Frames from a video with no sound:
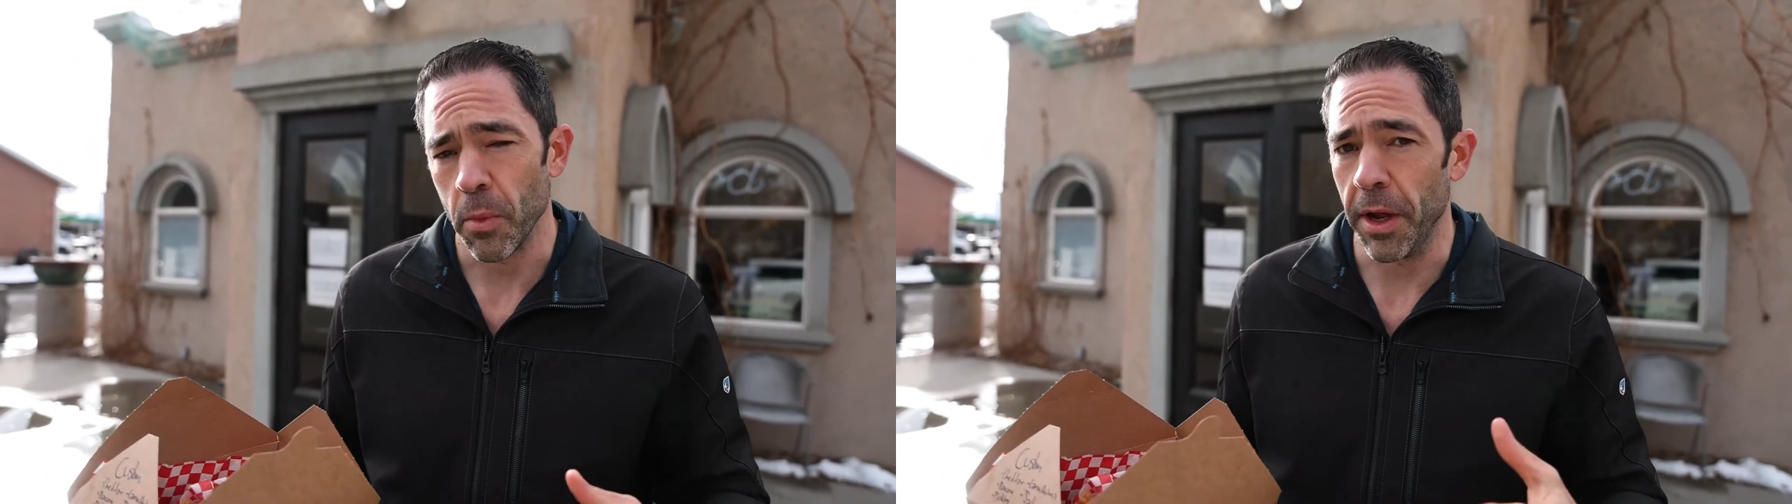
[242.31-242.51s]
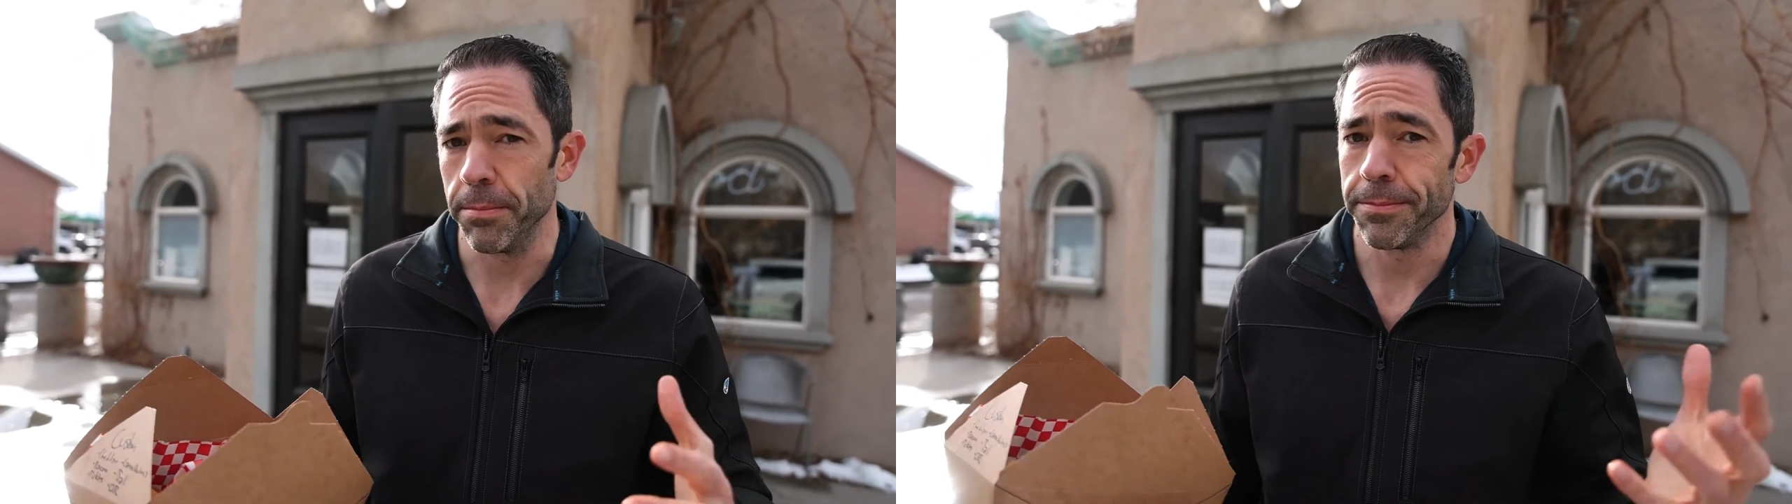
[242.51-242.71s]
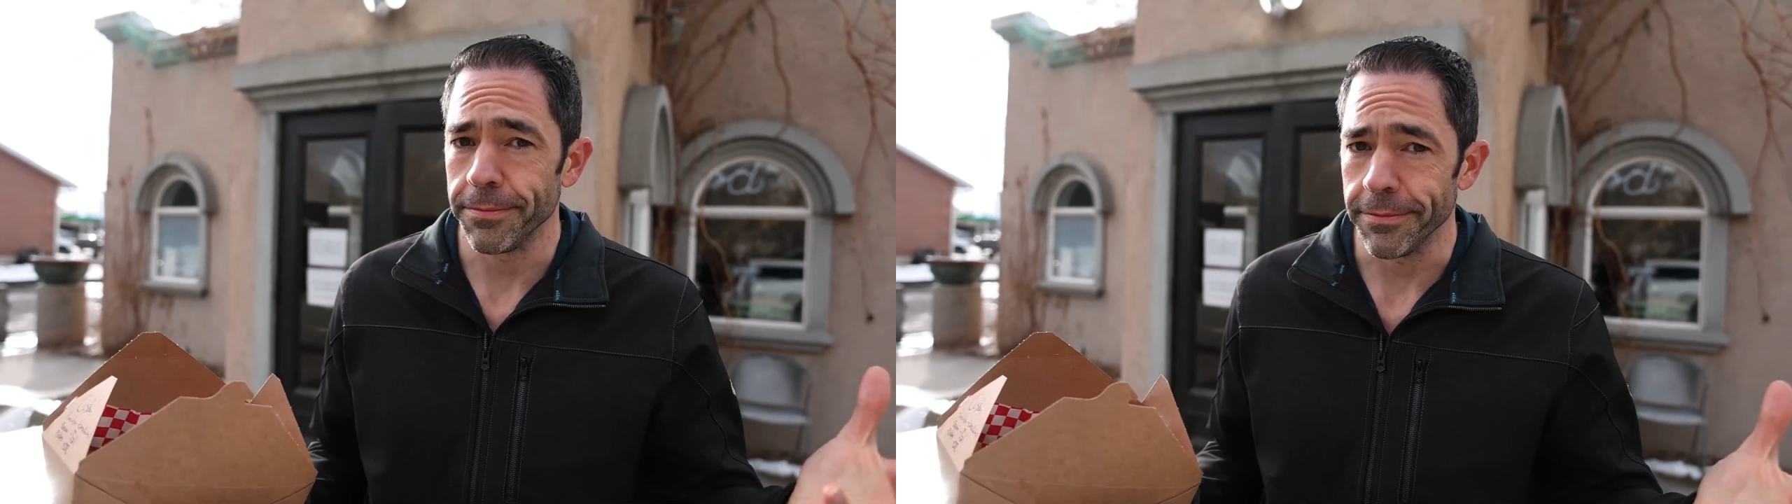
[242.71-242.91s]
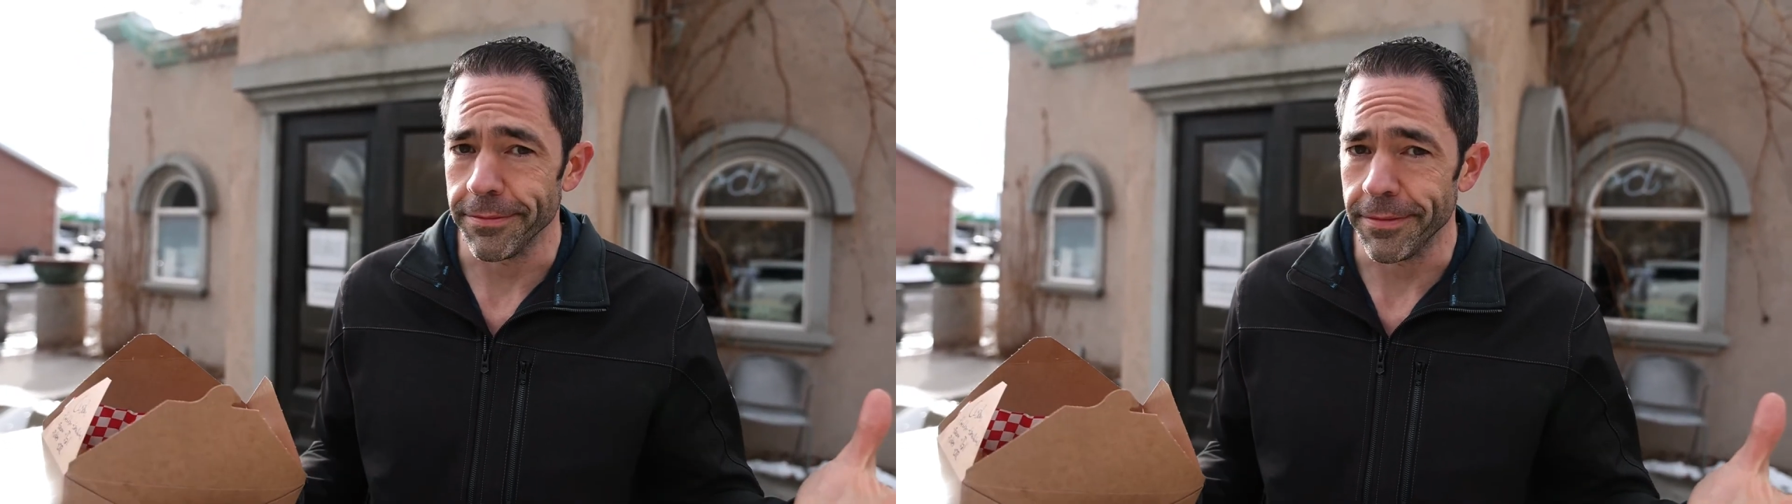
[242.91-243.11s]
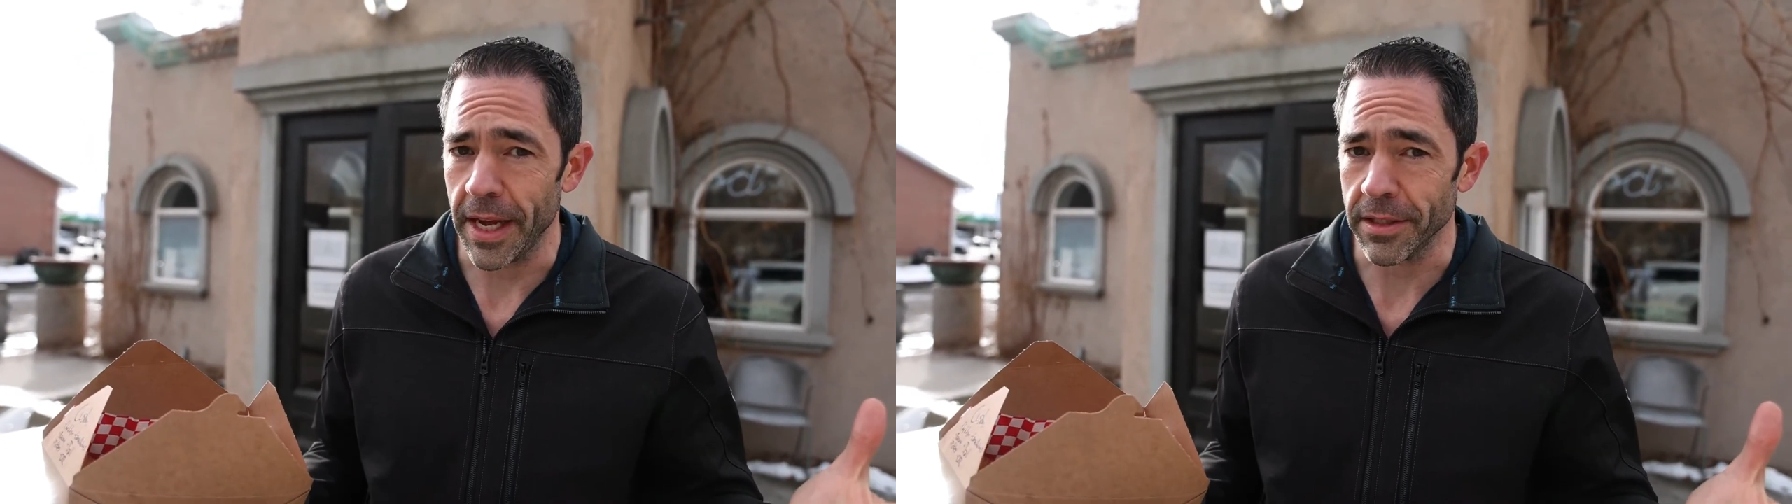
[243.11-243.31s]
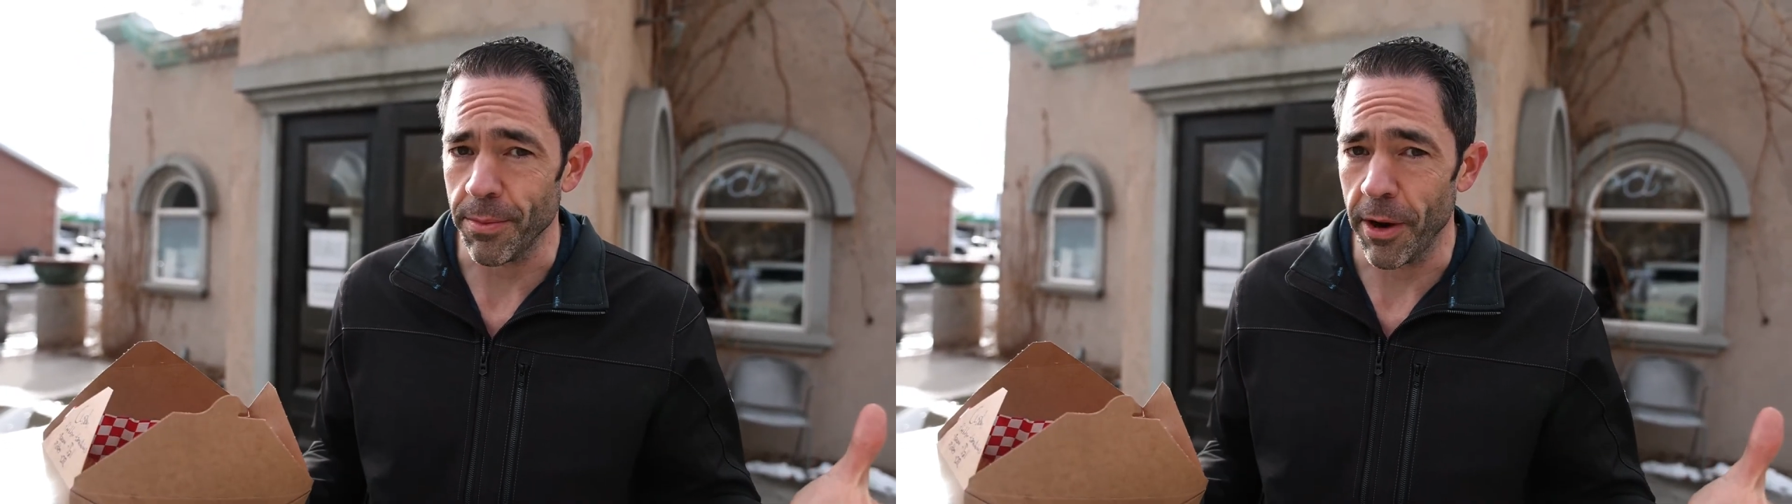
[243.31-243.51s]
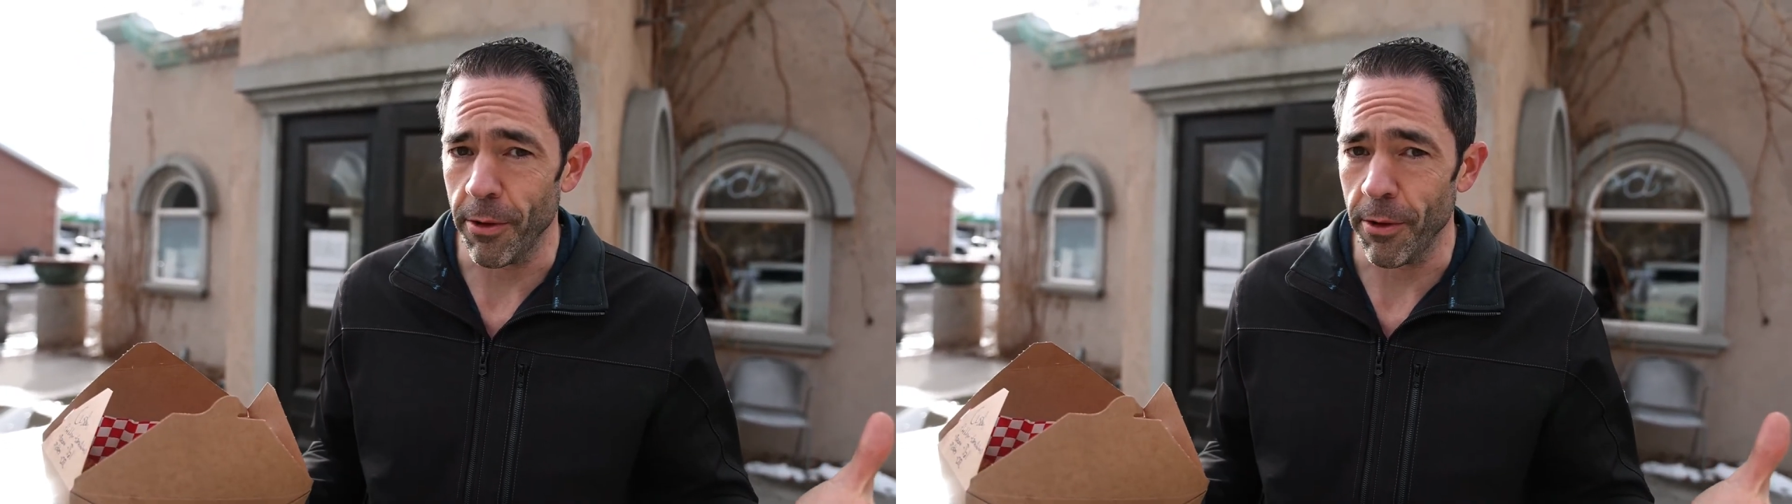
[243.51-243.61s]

but that's my